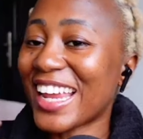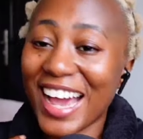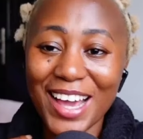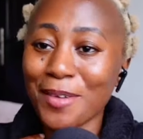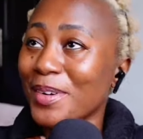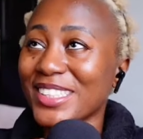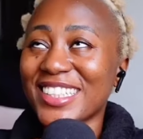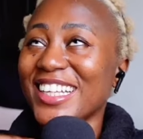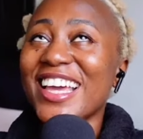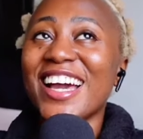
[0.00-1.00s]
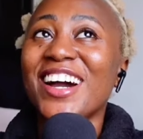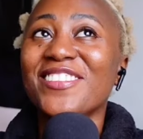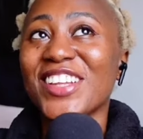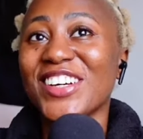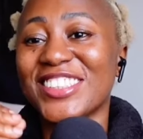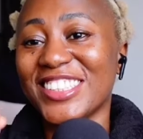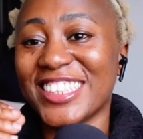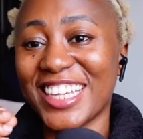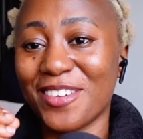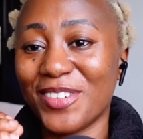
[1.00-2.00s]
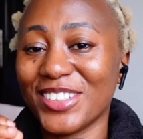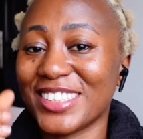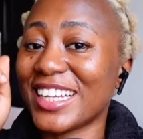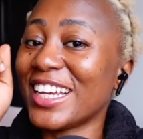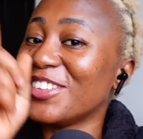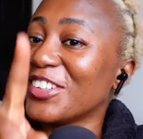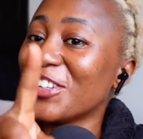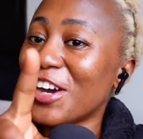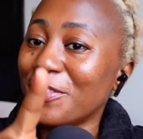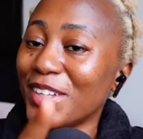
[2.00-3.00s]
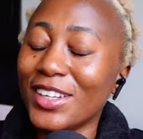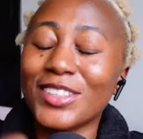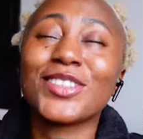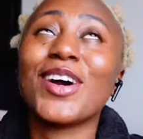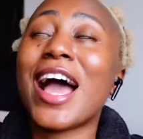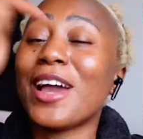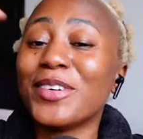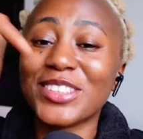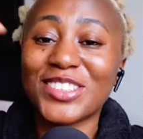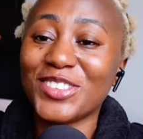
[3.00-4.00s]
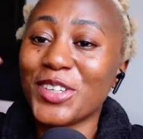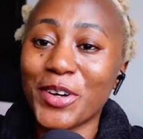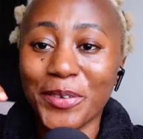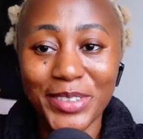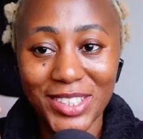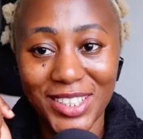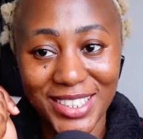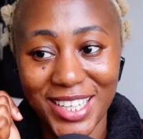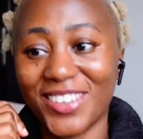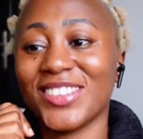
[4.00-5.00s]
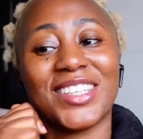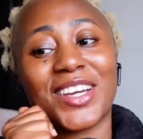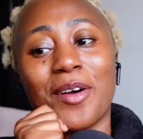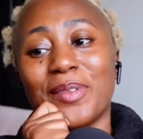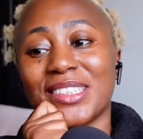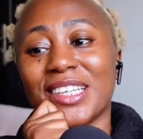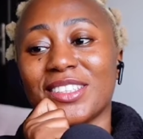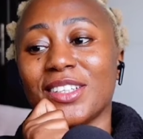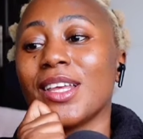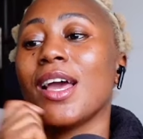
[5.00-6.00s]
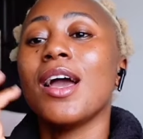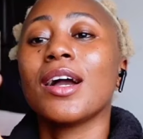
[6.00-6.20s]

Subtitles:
And I personally, I have a lot to say about this. And I know you have a lot. So I want to know your own thought down in the comment section.